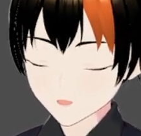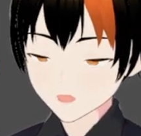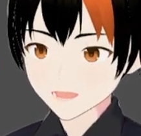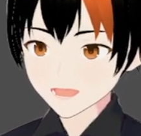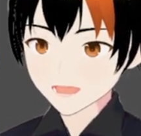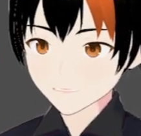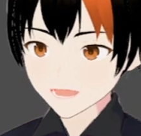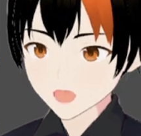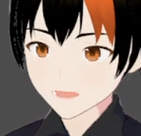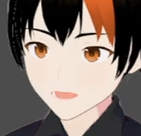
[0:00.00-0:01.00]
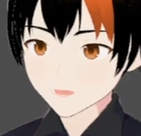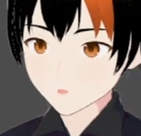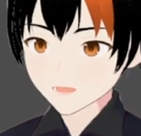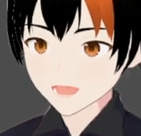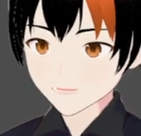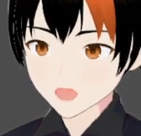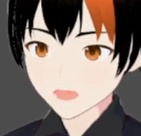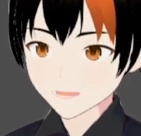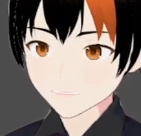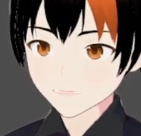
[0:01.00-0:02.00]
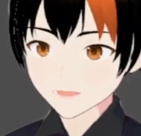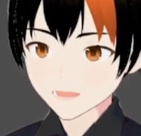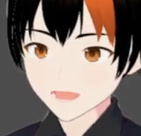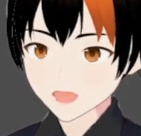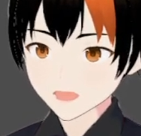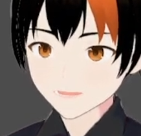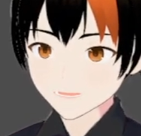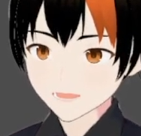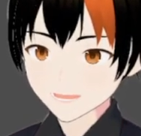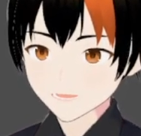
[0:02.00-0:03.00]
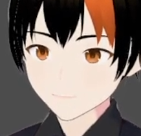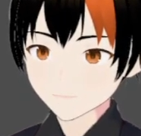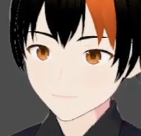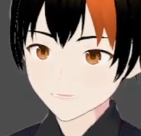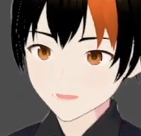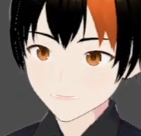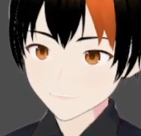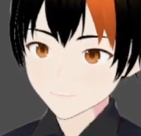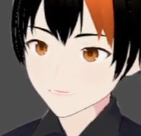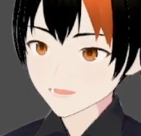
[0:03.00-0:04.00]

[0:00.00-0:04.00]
like culpability is always a very complicated and dangerous thing.